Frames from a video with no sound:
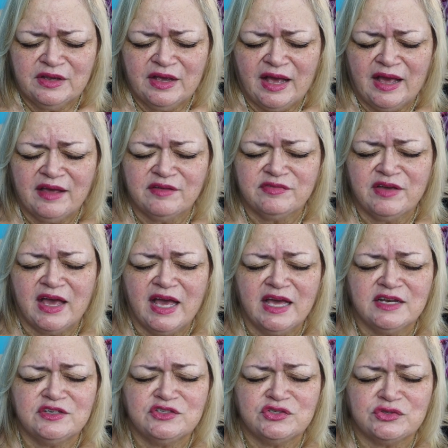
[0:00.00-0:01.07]
have
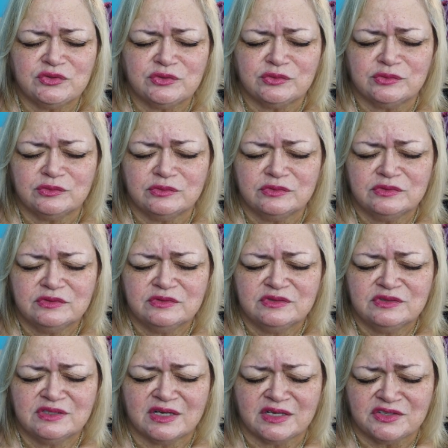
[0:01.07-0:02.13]
had to
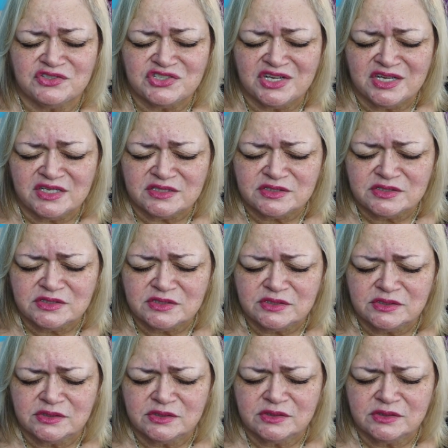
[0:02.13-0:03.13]
digest